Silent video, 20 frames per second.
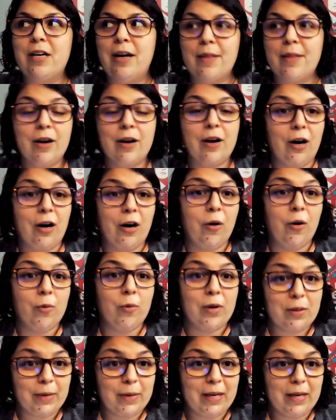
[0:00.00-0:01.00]
on the call
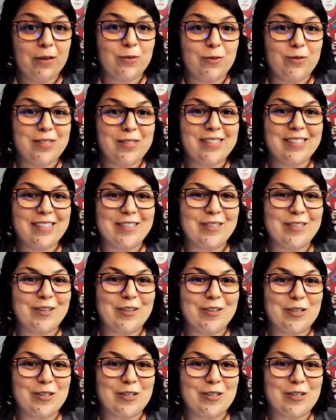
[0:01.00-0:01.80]
with me, who Senator